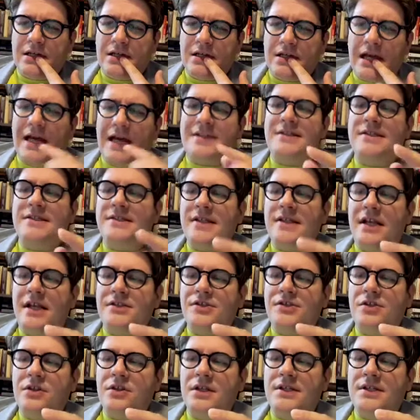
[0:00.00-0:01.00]

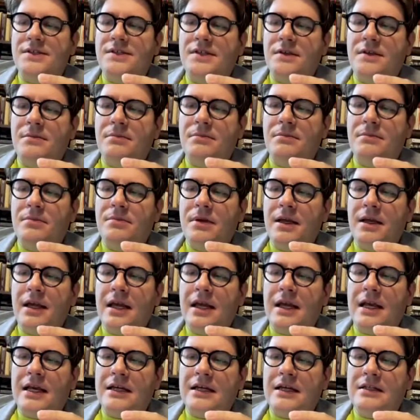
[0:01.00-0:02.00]
existentialism
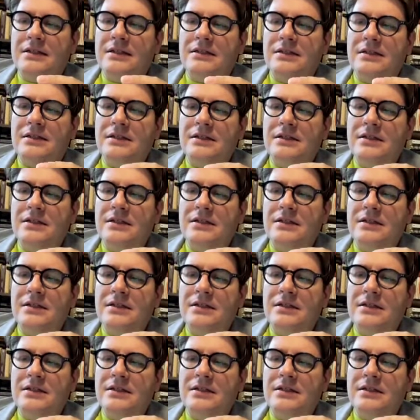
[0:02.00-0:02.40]
and